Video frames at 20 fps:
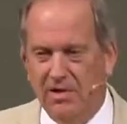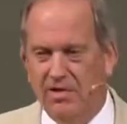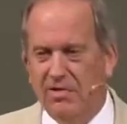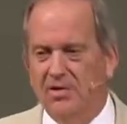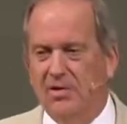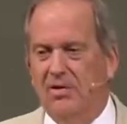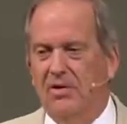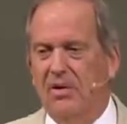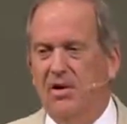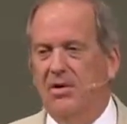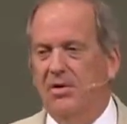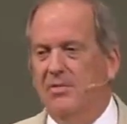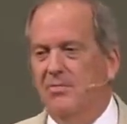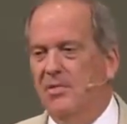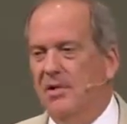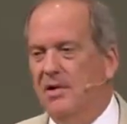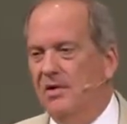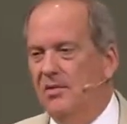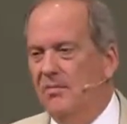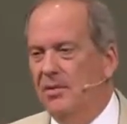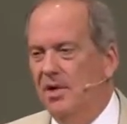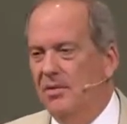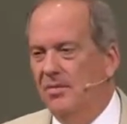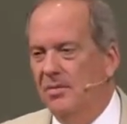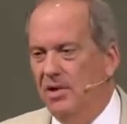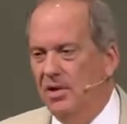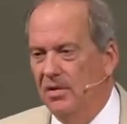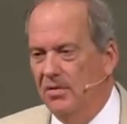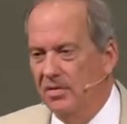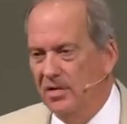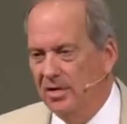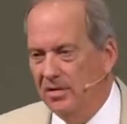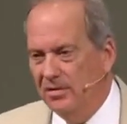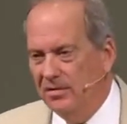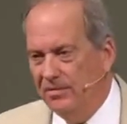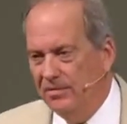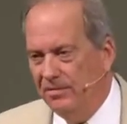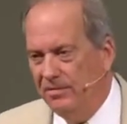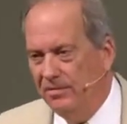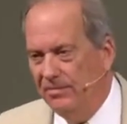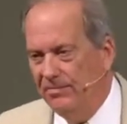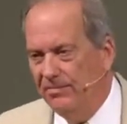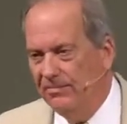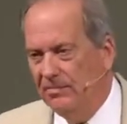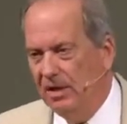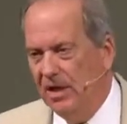years earlier by the Babylonians.